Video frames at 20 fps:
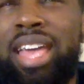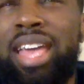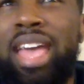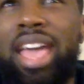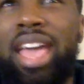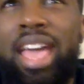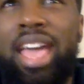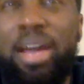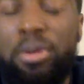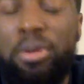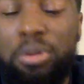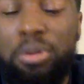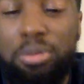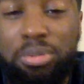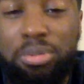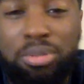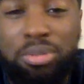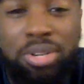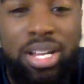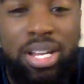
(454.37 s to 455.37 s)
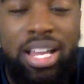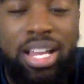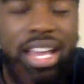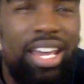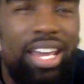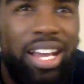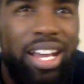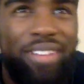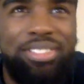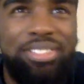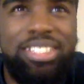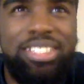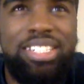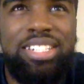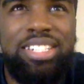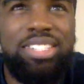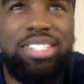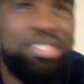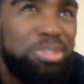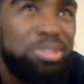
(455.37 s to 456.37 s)
terrible. And I was
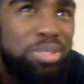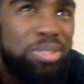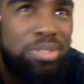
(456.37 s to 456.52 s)
listening to